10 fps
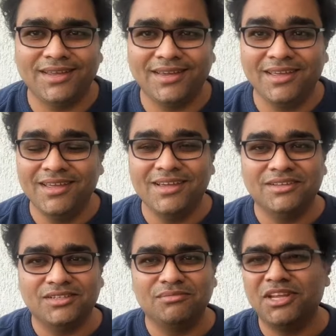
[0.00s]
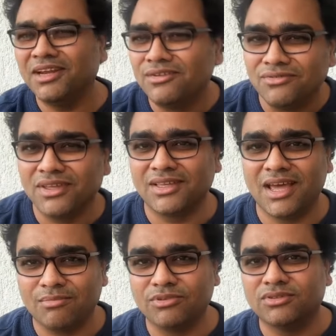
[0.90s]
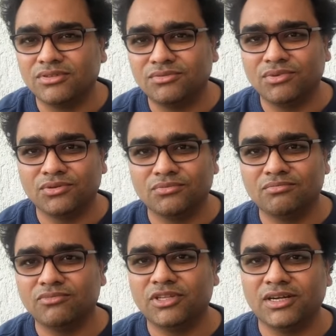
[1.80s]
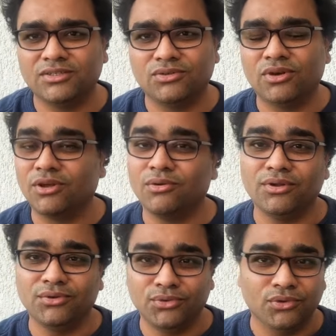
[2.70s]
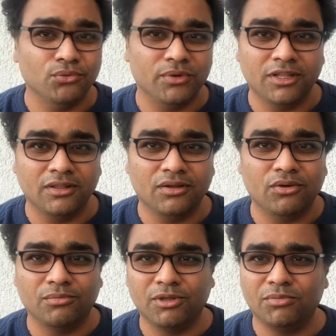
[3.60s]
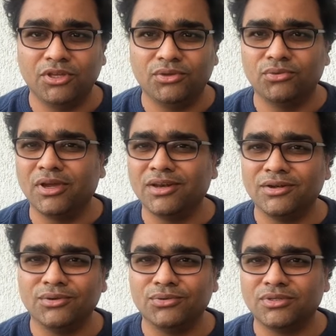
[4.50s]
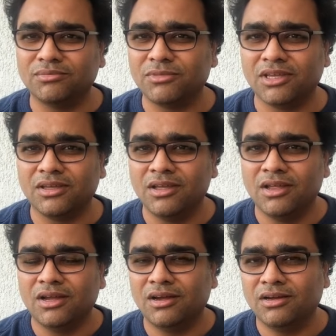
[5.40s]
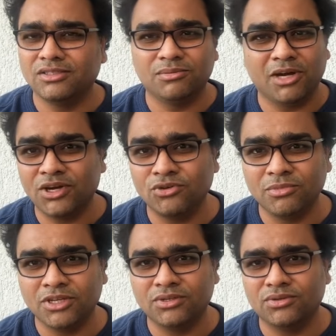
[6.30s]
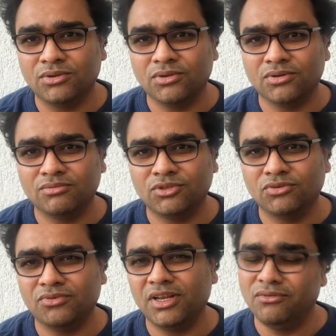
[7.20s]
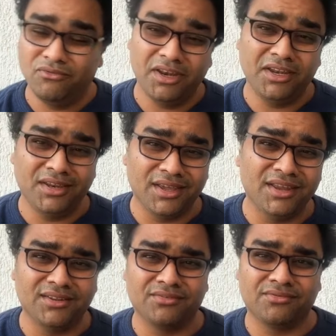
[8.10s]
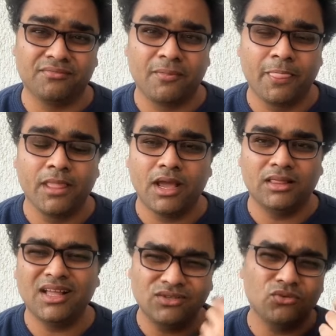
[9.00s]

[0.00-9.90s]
day some negative thing happens you know that is not according to your will or maybe you get into something uh, some argument or you know feeling very negative and that's